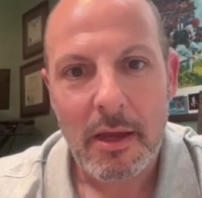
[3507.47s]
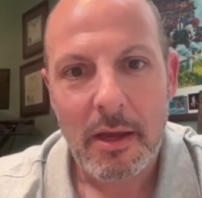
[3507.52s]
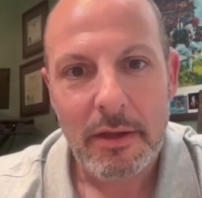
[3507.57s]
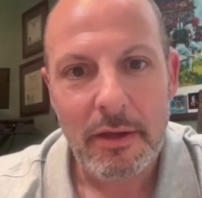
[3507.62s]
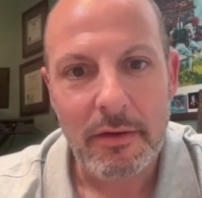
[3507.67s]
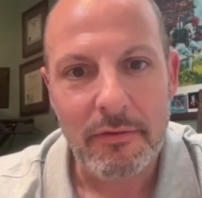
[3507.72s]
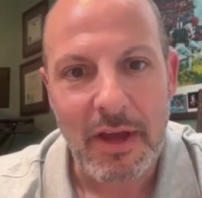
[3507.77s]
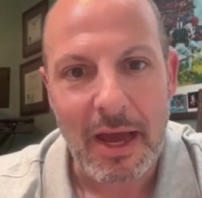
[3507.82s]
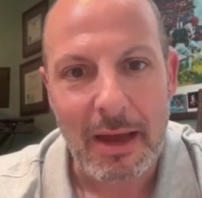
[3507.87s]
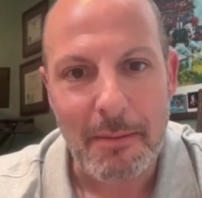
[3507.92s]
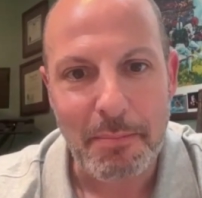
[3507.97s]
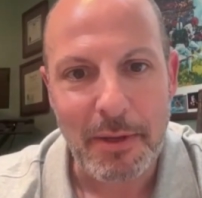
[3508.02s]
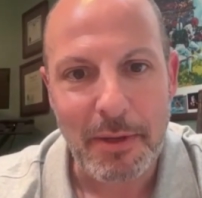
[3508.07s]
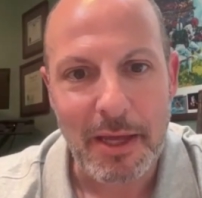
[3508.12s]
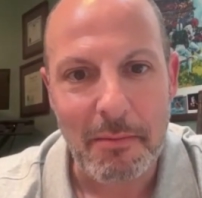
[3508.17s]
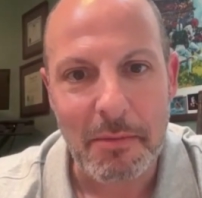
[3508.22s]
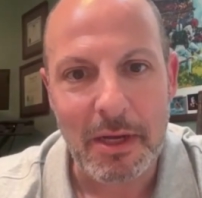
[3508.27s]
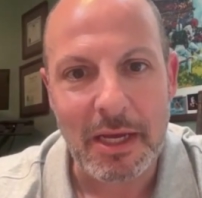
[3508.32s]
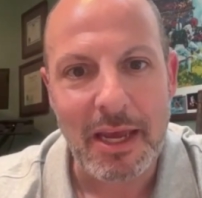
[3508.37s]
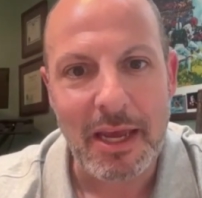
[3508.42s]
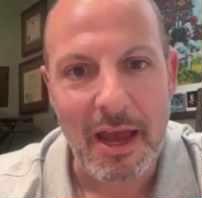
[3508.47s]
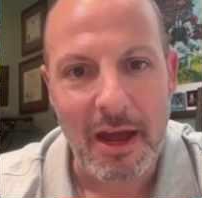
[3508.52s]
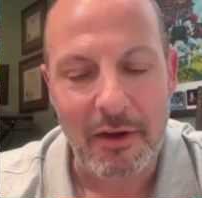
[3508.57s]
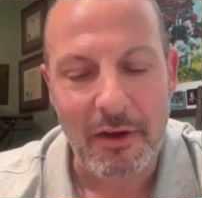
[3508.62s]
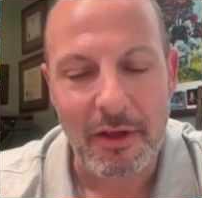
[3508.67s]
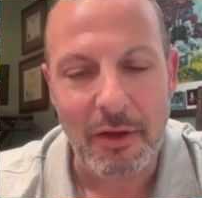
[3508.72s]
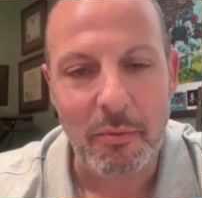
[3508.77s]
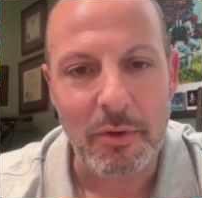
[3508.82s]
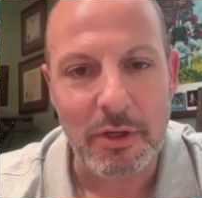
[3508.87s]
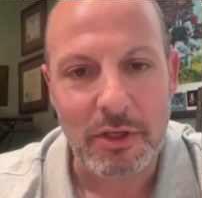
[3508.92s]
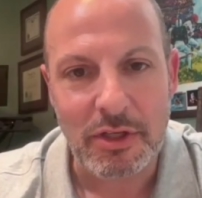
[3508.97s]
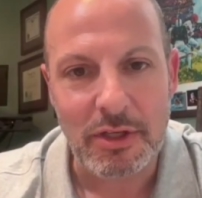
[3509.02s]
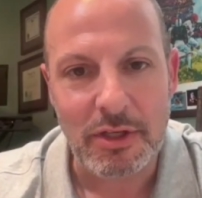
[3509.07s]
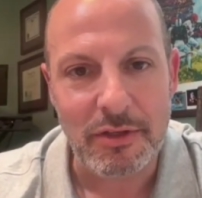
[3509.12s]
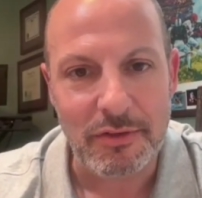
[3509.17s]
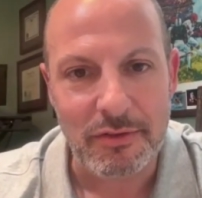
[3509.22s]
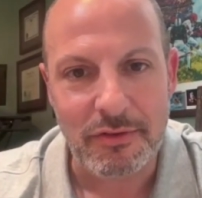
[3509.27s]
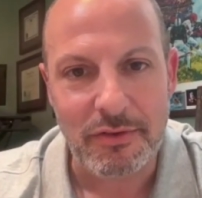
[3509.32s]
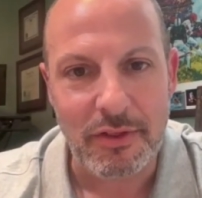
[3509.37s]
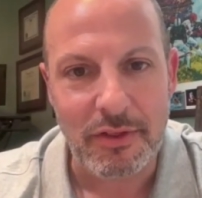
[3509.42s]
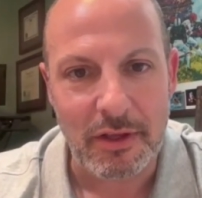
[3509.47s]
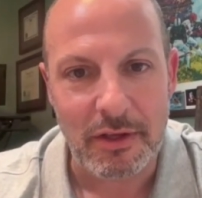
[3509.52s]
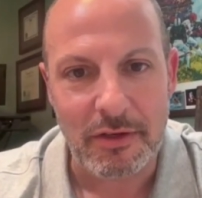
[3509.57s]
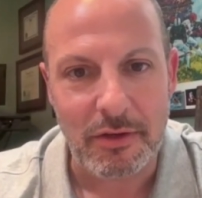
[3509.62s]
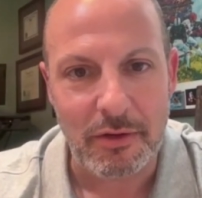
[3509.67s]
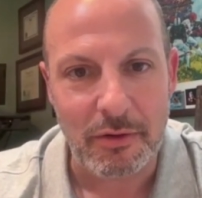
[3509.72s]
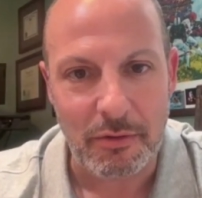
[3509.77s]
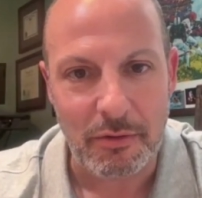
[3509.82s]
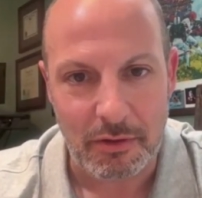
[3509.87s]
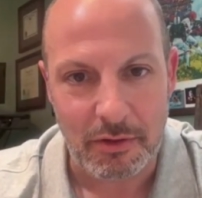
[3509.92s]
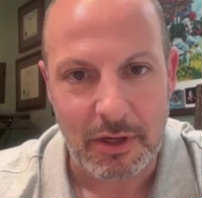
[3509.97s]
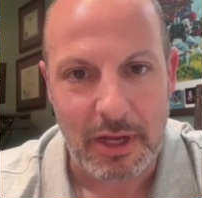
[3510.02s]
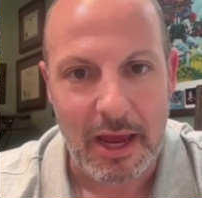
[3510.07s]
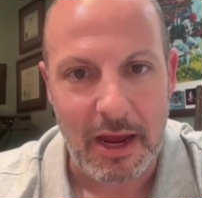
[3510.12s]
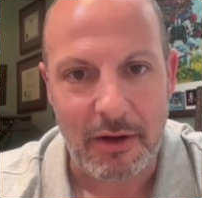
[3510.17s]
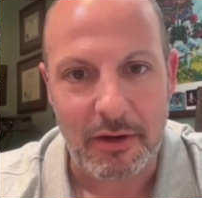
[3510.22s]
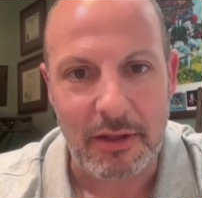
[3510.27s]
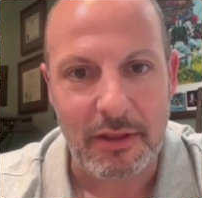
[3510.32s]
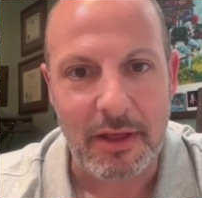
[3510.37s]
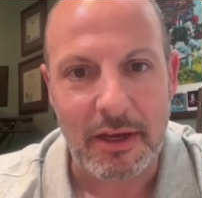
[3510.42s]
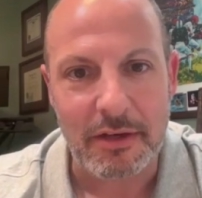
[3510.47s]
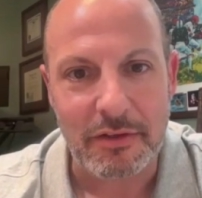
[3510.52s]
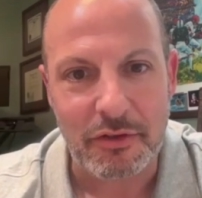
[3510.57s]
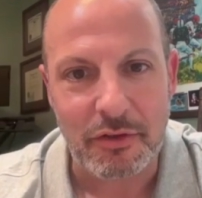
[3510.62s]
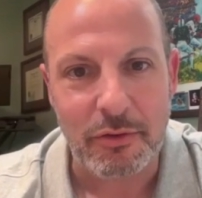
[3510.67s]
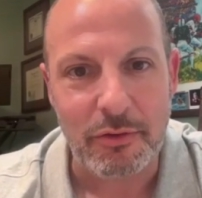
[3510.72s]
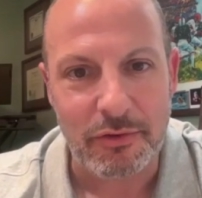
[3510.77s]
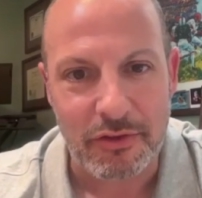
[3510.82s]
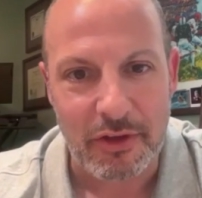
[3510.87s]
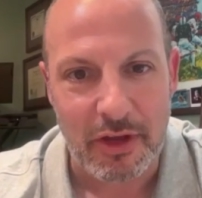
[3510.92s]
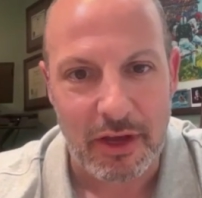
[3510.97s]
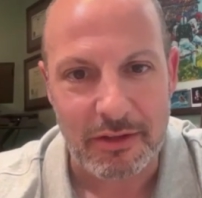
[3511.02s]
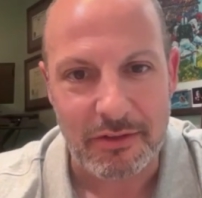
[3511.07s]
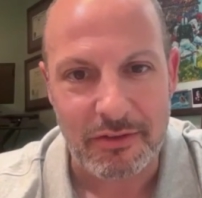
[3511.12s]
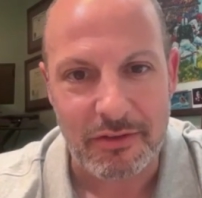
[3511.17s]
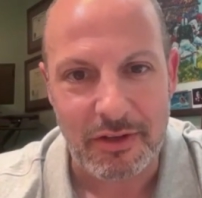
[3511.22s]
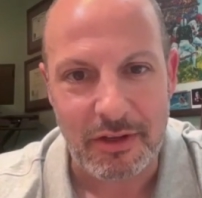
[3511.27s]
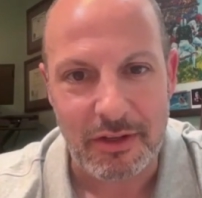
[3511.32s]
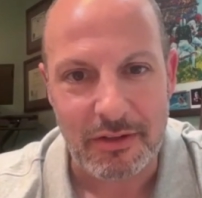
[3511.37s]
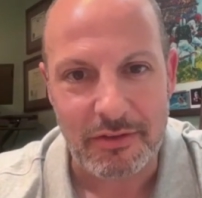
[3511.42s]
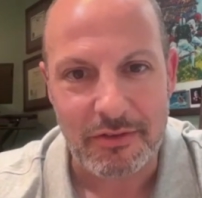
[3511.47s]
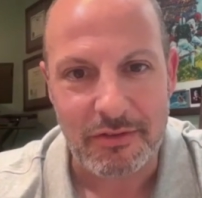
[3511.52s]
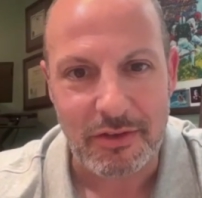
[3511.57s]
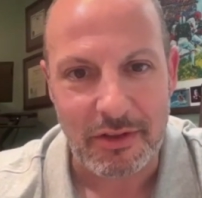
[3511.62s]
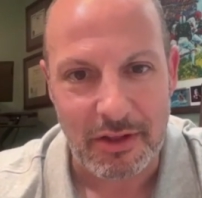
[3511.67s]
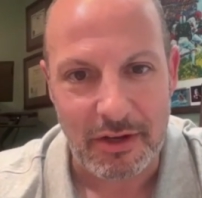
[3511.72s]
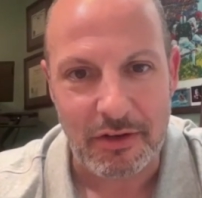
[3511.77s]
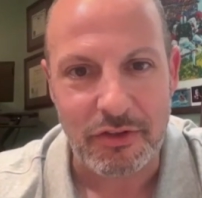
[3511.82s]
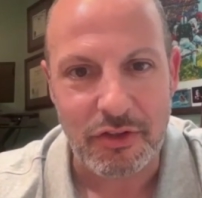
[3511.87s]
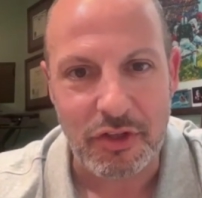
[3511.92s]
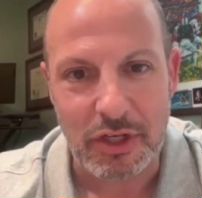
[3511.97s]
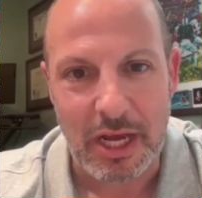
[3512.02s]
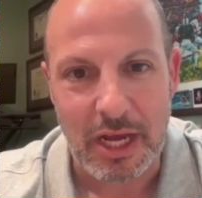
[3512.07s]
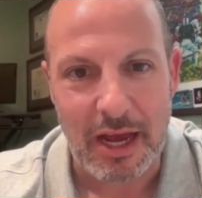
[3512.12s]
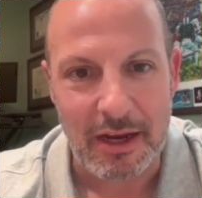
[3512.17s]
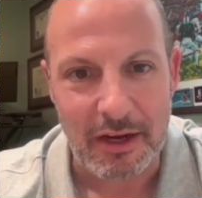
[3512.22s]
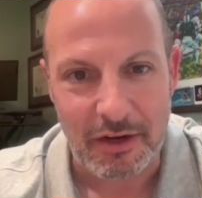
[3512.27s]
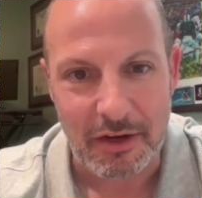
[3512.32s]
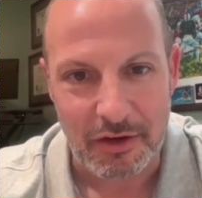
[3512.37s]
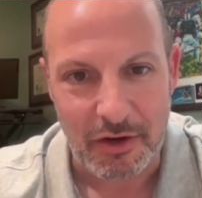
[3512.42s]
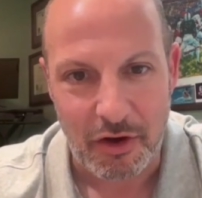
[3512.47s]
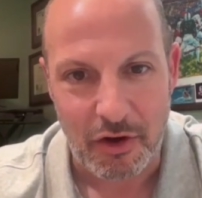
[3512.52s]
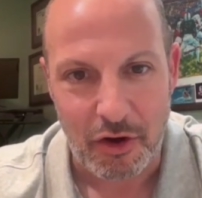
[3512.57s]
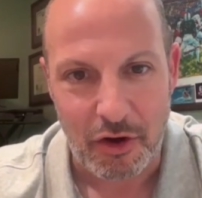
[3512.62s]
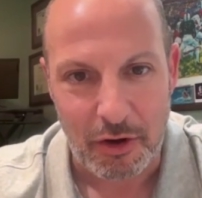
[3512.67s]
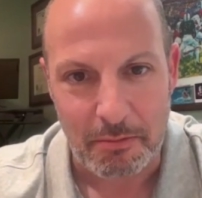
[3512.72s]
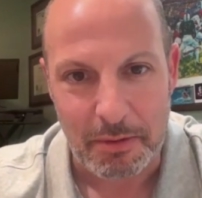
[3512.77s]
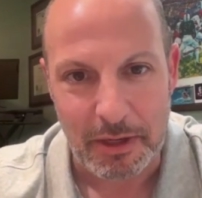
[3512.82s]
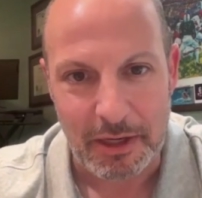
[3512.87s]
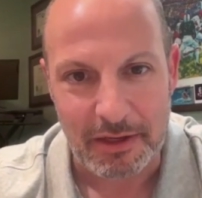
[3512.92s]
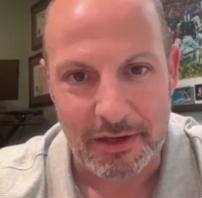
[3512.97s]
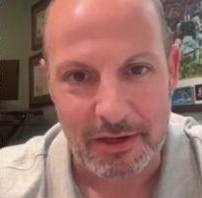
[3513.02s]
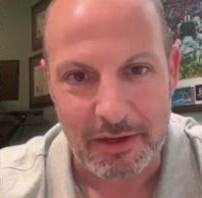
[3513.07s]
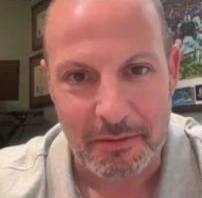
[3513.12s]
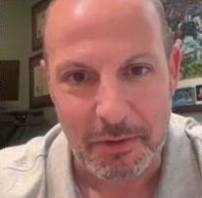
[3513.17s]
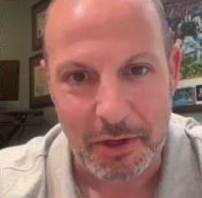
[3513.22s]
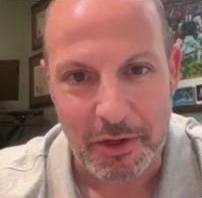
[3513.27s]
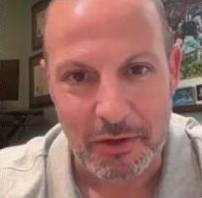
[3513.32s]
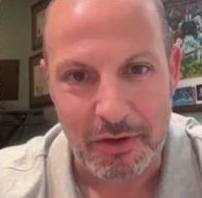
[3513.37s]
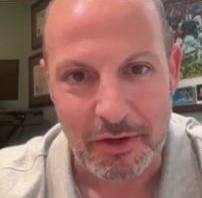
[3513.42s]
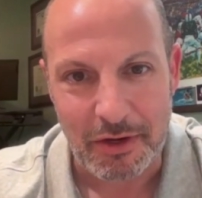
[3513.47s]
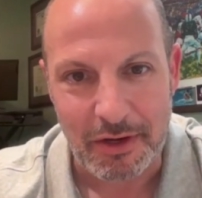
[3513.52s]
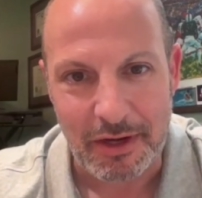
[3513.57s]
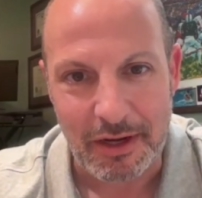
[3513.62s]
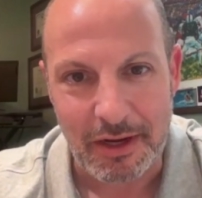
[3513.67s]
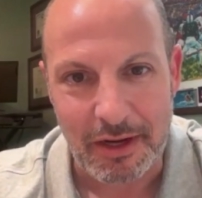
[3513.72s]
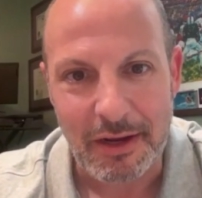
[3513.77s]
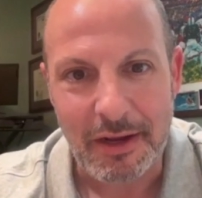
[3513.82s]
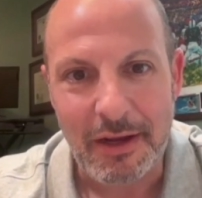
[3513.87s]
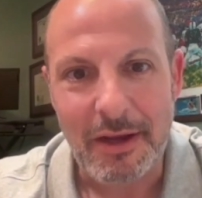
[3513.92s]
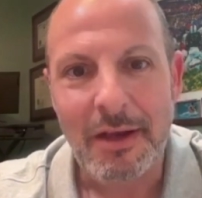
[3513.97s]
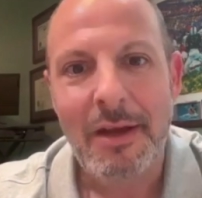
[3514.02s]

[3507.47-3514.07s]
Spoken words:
You've got Pima County, which is the county that Tucson's in. So there's you got your urban community.